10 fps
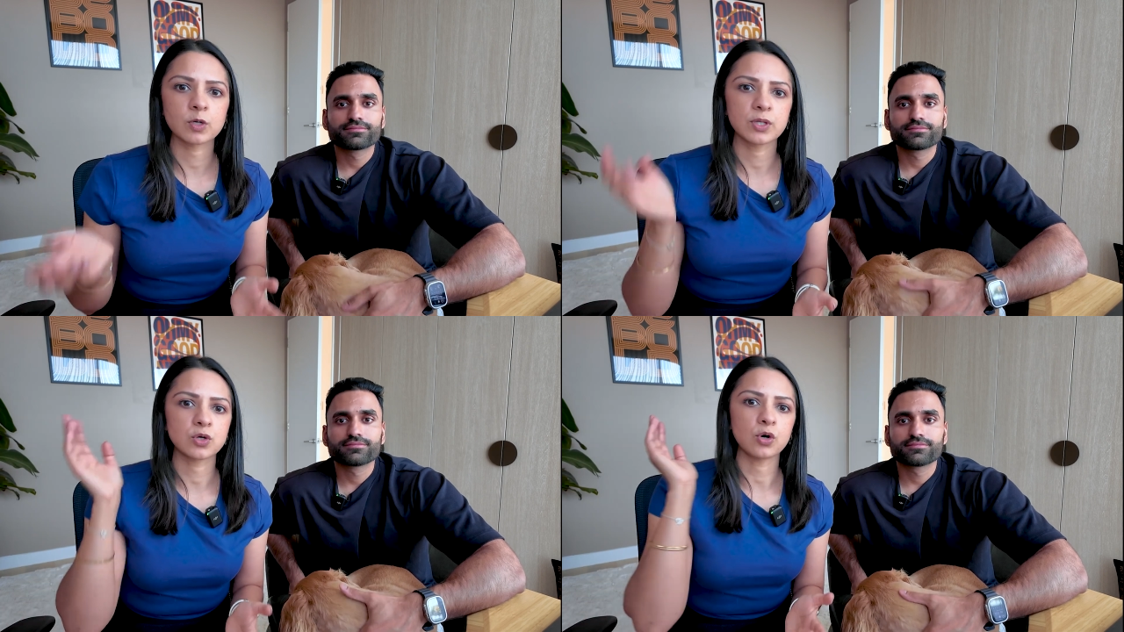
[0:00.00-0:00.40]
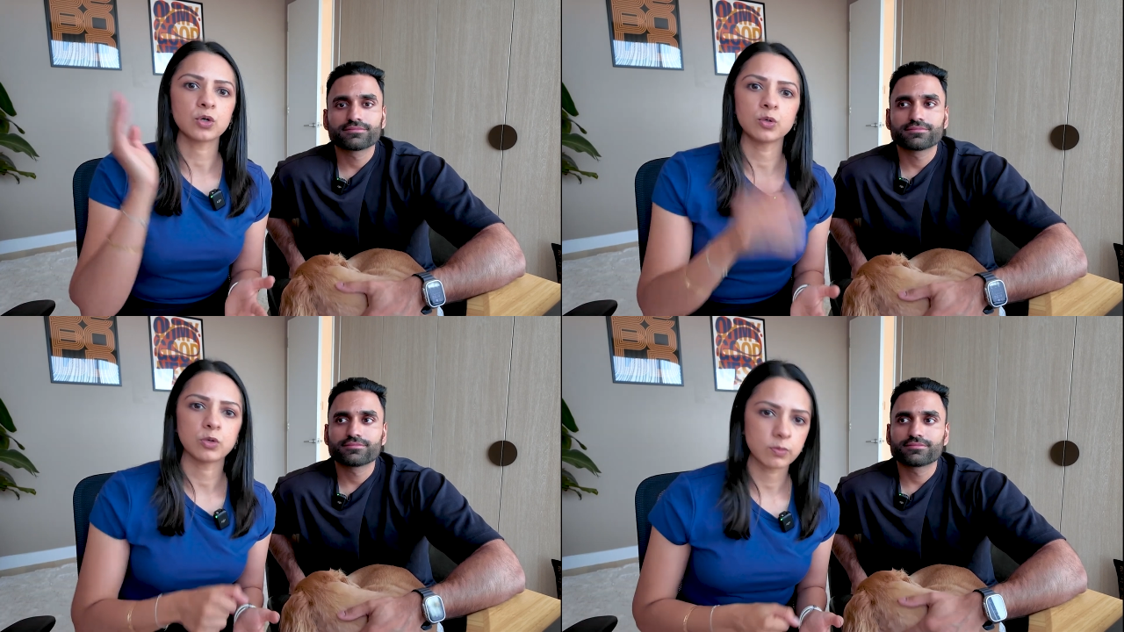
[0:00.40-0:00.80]
Speaker 1: So we thought,
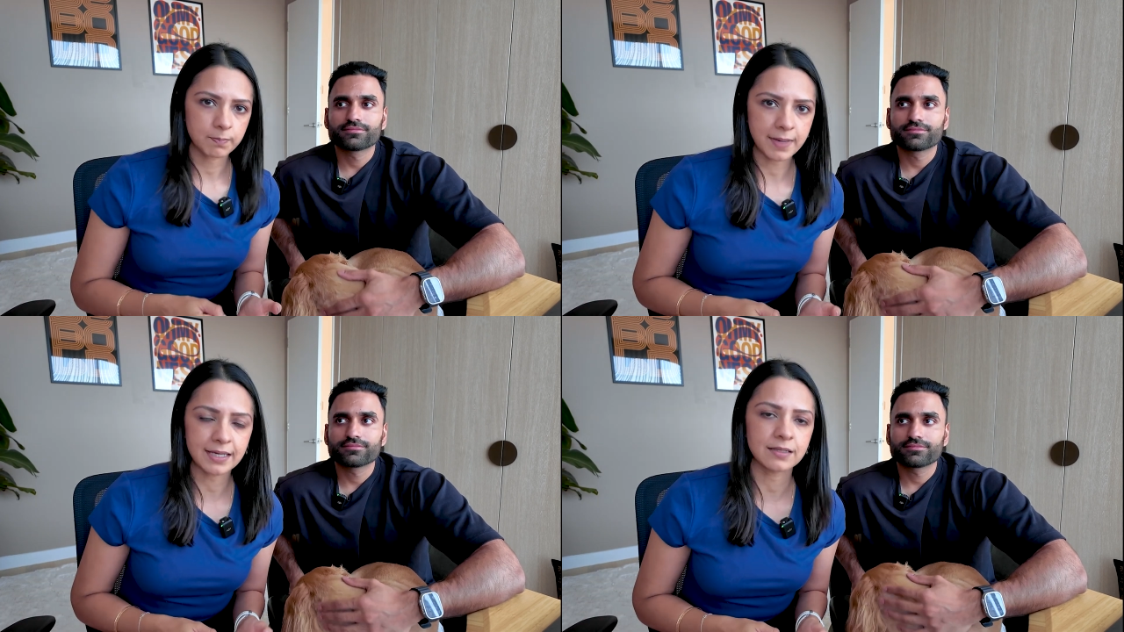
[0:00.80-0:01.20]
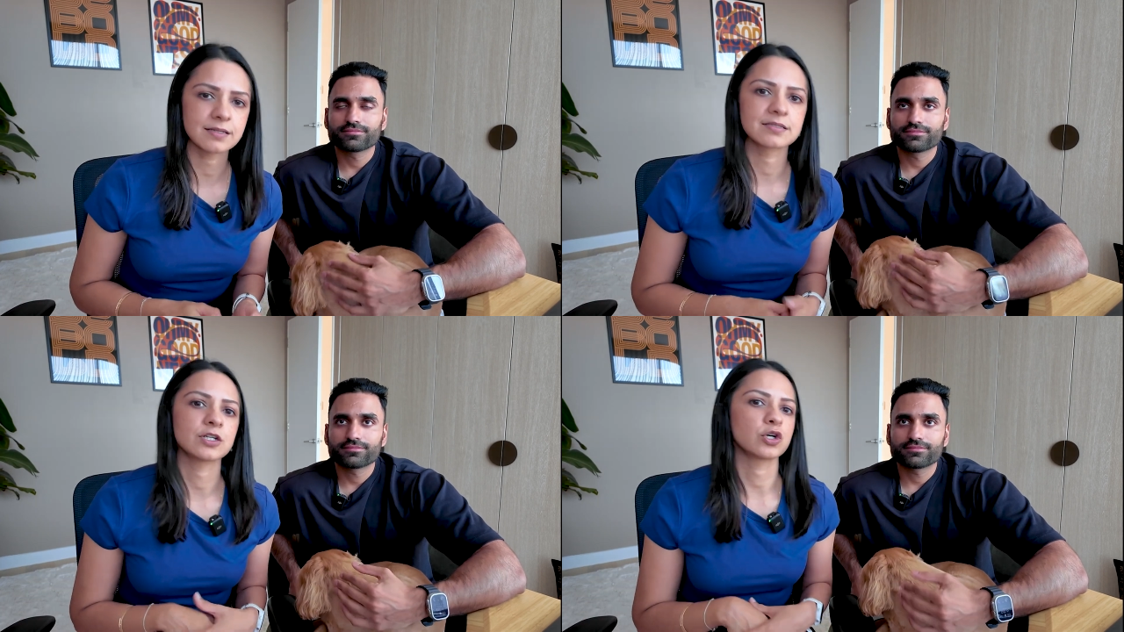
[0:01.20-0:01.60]
cool, we'll make a
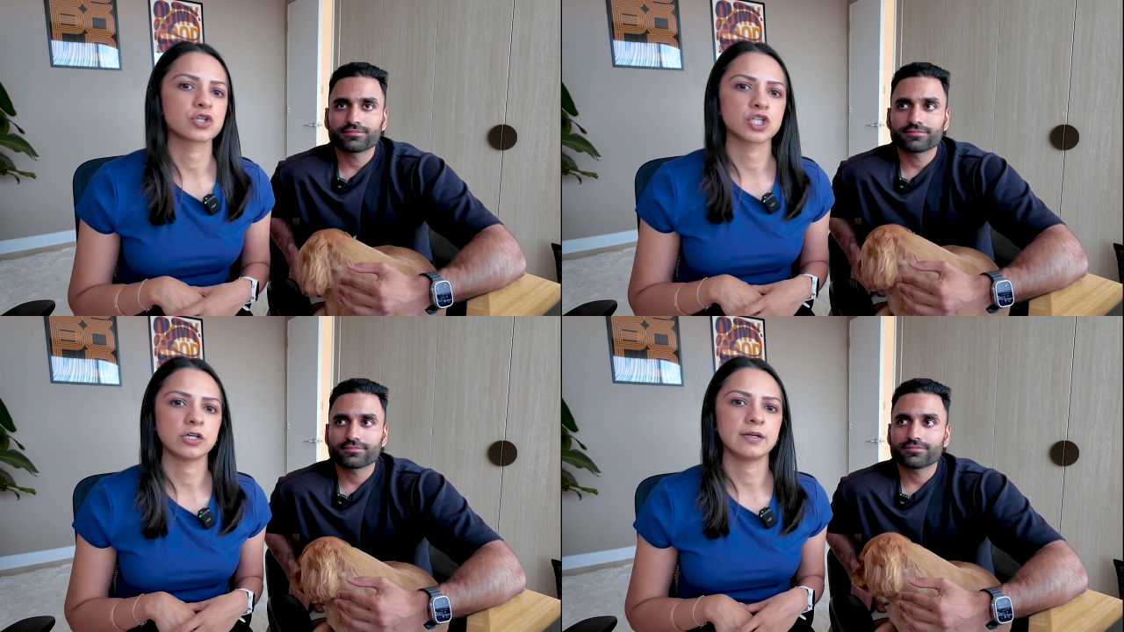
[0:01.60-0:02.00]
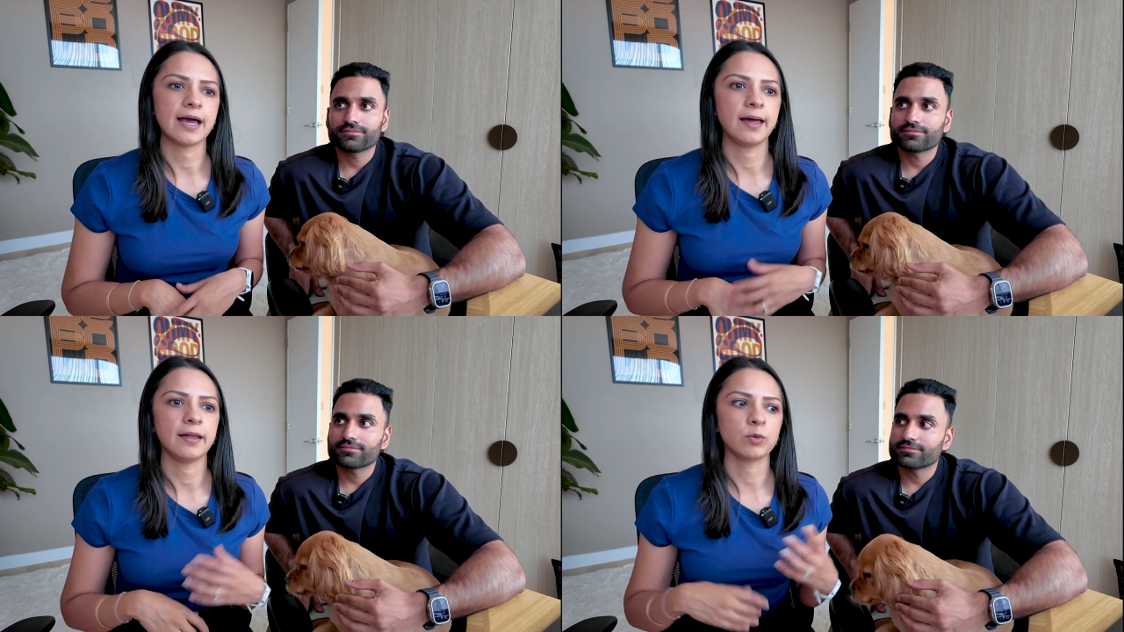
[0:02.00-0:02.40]
list in Notion,
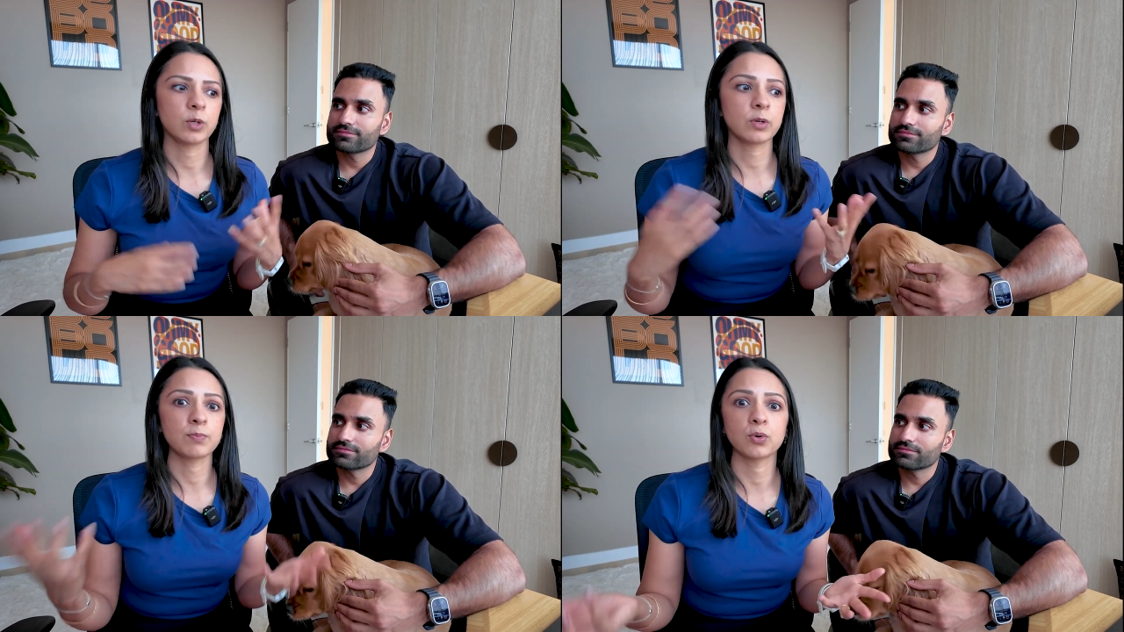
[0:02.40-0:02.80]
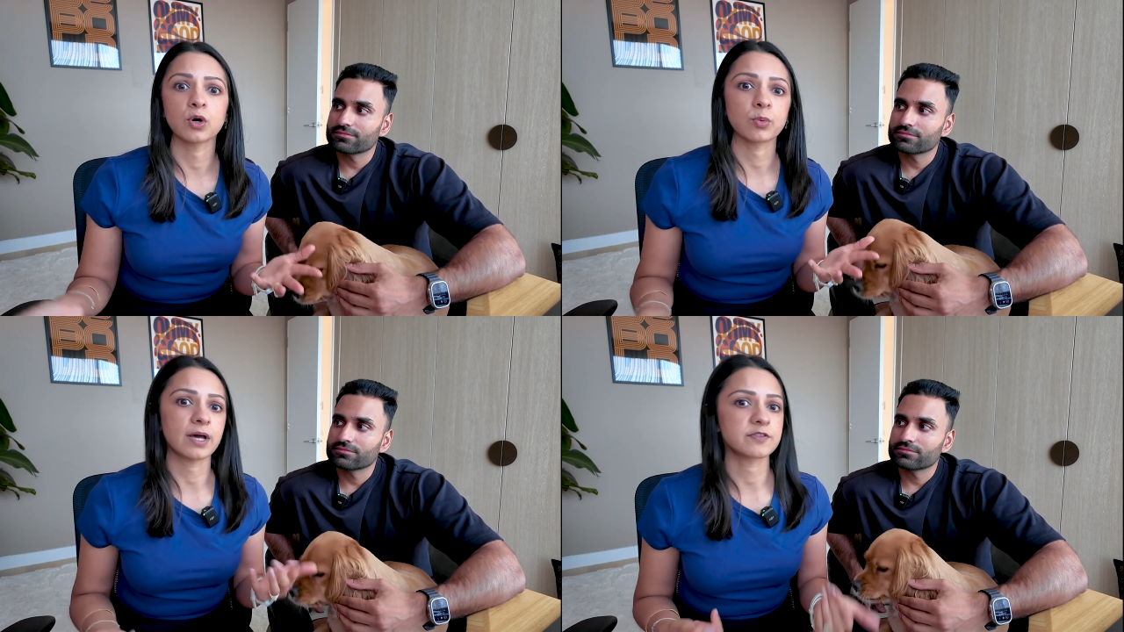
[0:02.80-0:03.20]
and when we're
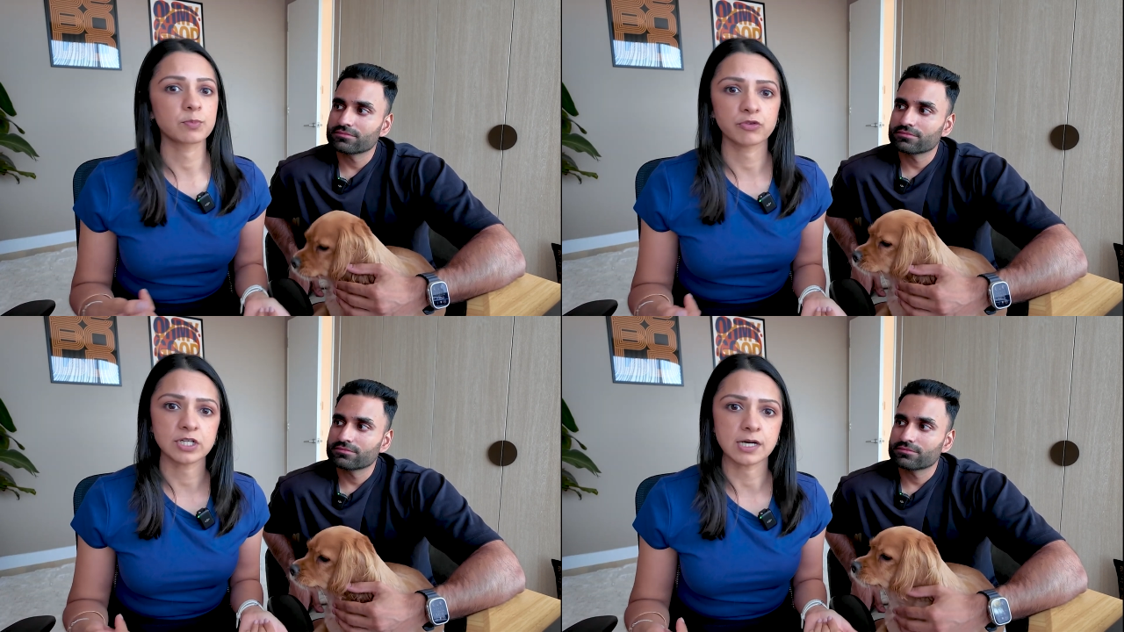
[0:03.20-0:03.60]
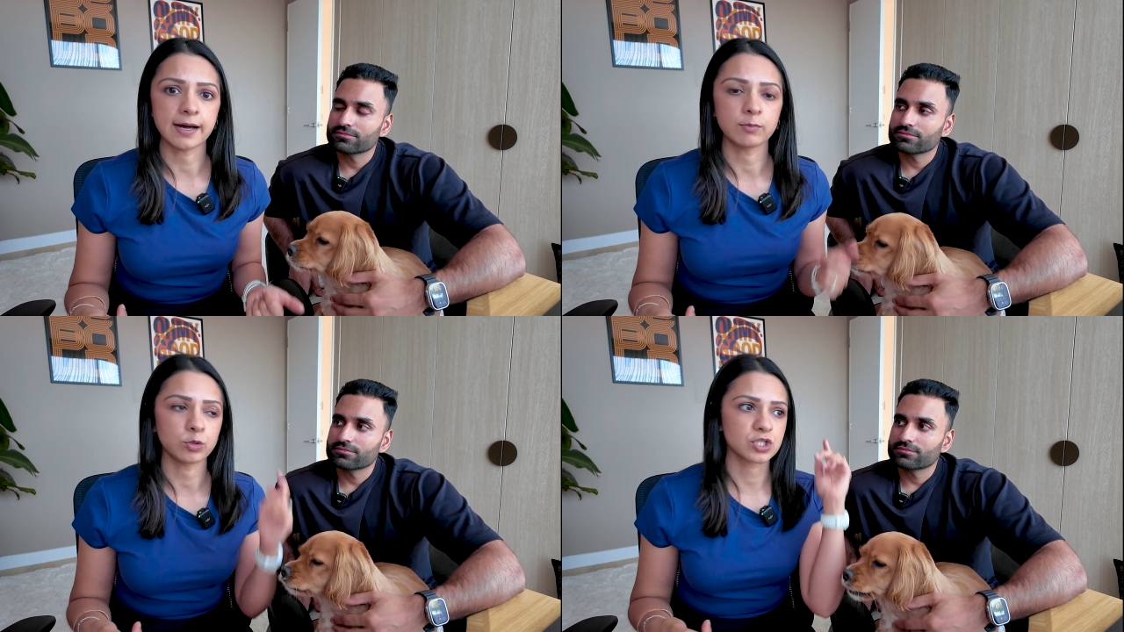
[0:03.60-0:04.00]
bored, we have some free
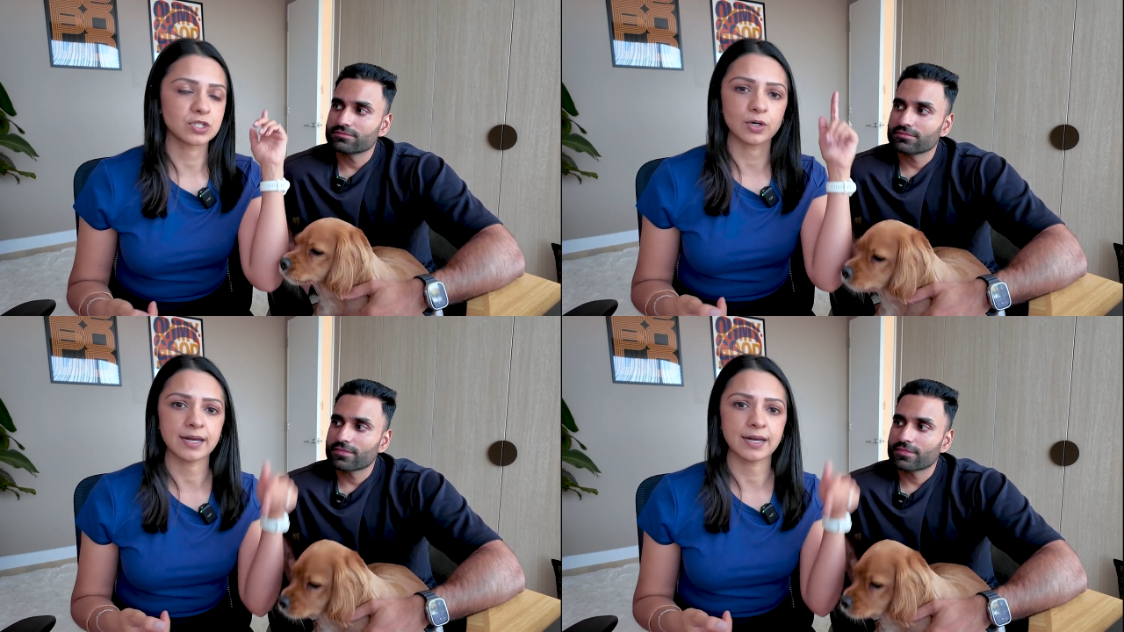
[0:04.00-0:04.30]
time, we'll just look